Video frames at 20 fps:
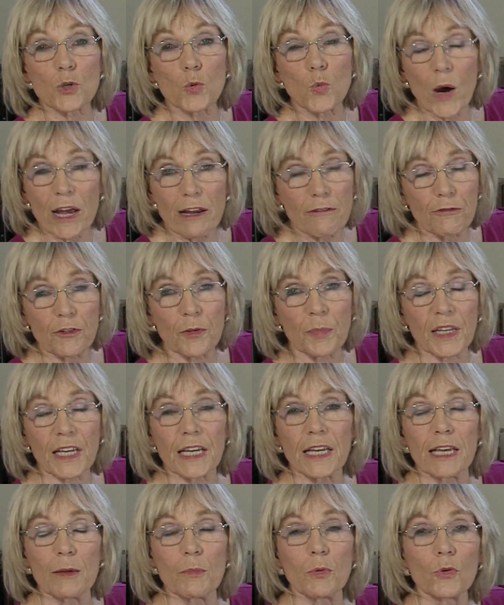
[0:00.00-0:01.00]
away from the
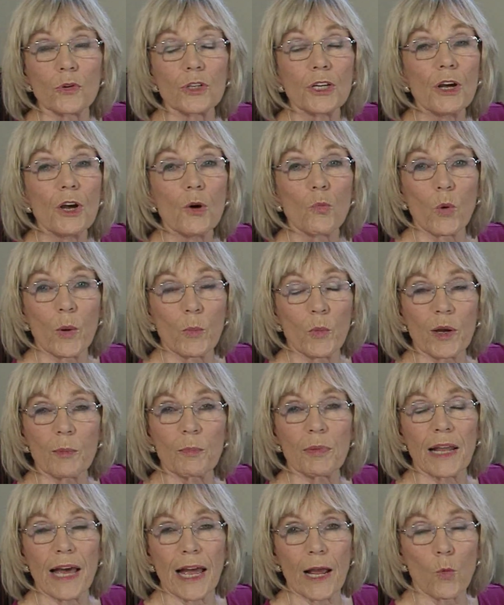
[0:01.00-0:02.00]
keyboard when we're
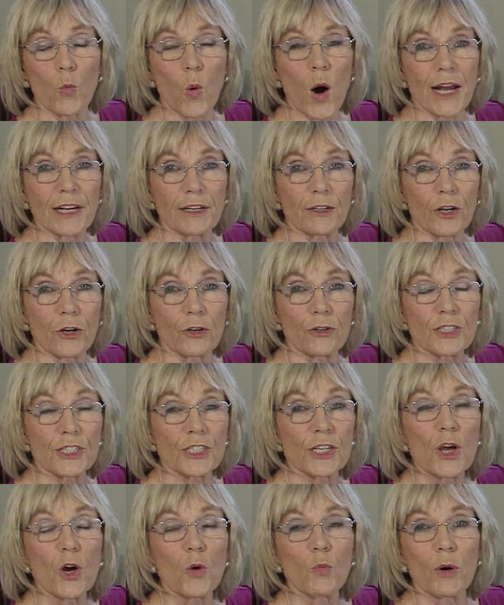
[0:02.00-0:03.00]
playing white
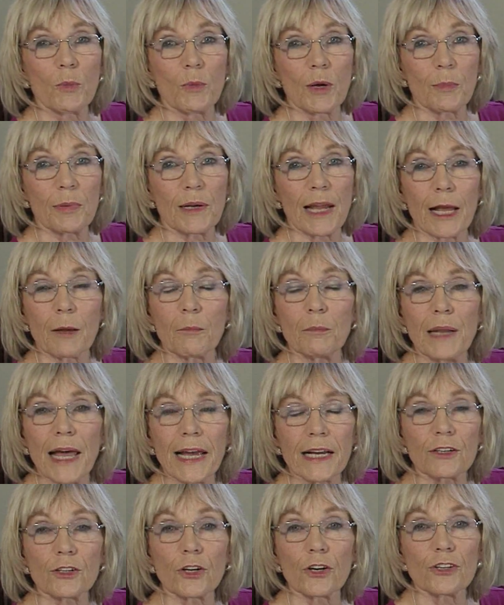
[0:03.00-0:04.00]
notes. When we're playing
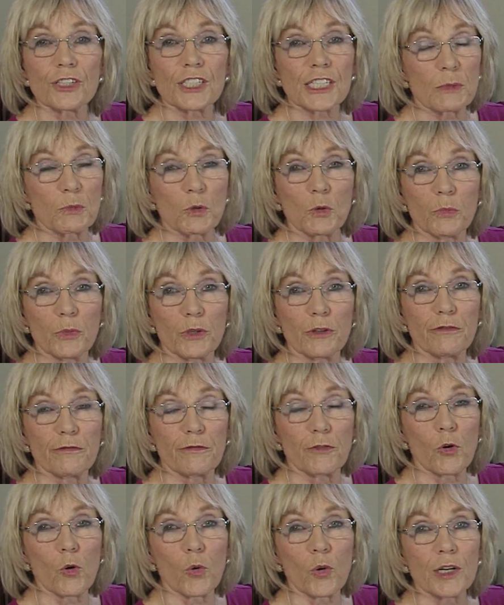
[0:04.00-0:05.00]
black notes, it will move
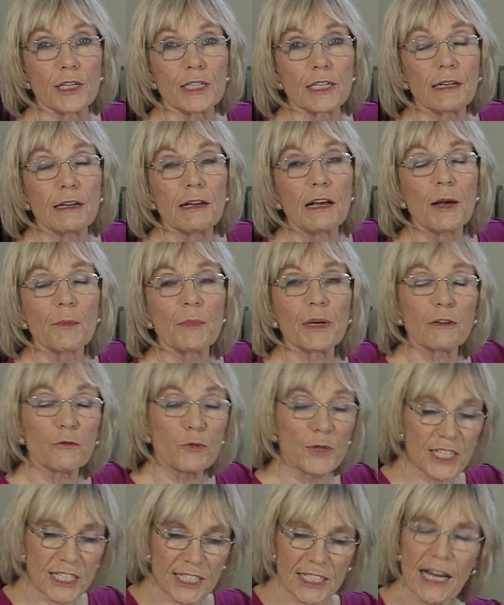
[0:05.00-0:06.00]
forward. But if
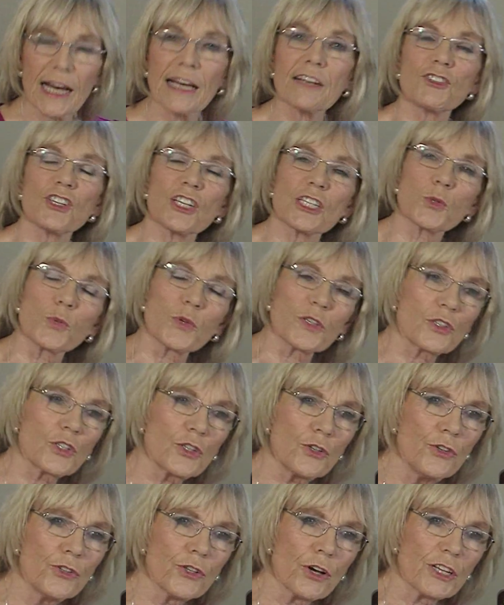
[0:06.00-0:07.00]
we start just with
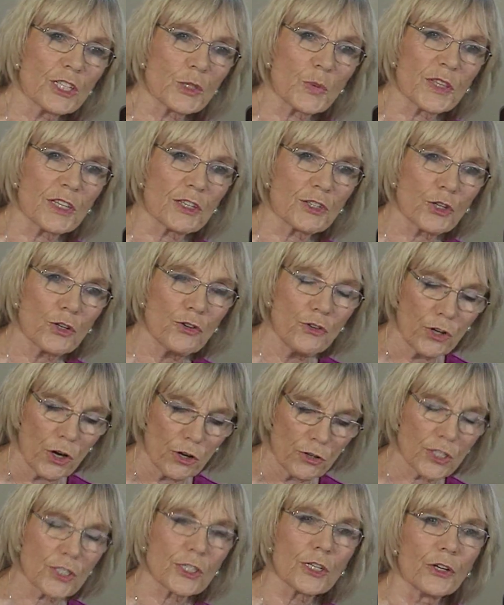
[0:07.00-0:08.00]
two notes, with a
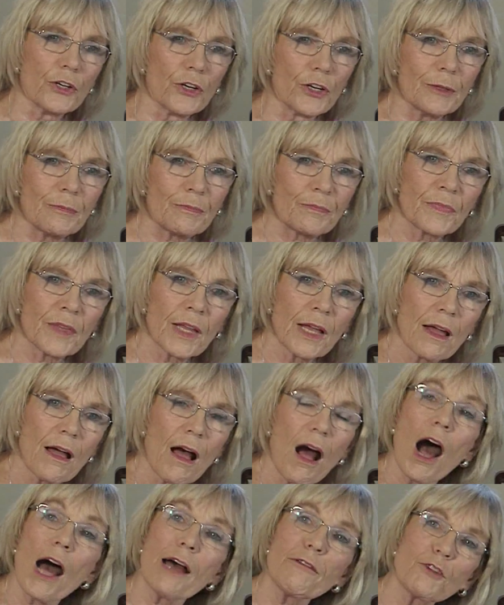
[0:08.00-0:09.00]
two-note slur,
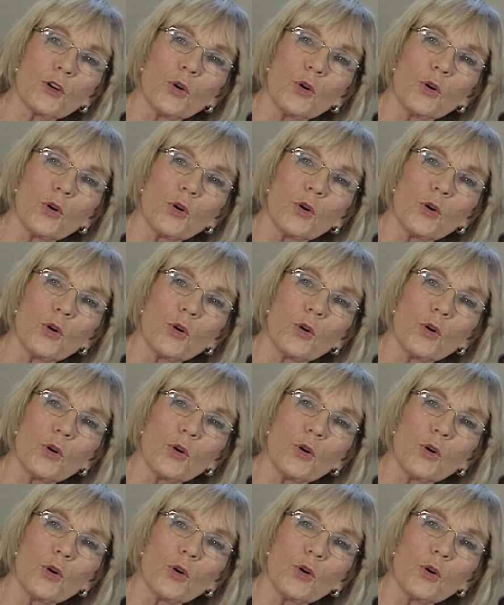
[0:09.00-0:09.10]
I've